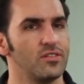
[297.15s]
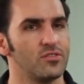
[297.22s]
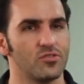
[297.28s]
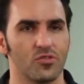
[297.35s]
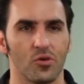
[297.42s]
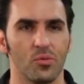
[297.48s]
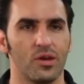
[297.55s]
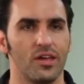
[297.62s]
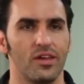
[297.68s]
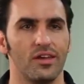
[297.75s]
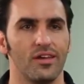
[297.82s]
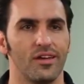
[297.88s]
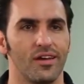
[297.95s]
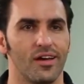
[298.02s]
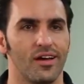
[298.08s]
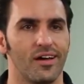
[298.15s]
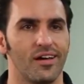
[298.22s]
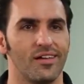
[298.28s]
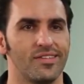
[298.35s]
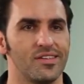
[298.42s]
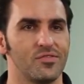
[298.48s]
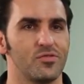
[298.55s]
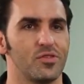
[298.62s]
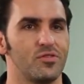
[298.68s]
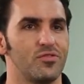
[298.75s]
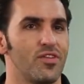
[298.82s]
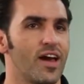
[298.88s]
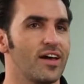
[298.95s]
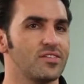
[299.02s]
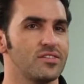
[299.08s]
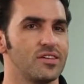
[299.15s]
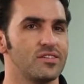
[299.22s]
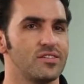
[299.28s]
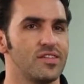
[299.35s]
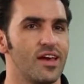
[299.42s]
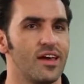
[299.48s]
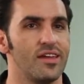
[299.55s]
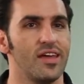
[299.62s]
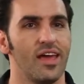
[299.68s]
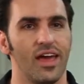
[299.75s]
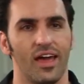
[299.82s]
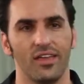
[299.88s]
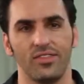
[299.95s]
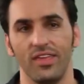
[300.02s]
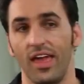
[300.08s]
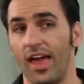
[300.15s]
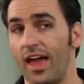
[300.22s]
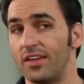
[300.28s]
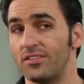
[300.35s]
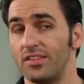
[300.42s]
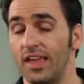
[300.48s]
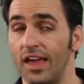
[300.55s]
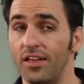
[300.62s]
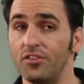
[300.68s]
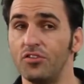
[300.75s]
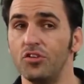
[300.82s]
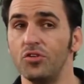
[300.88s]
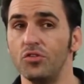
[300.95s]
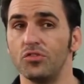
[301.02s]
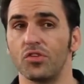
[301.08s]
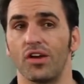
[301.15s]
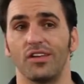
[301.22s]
There's so many different facets that as the end user,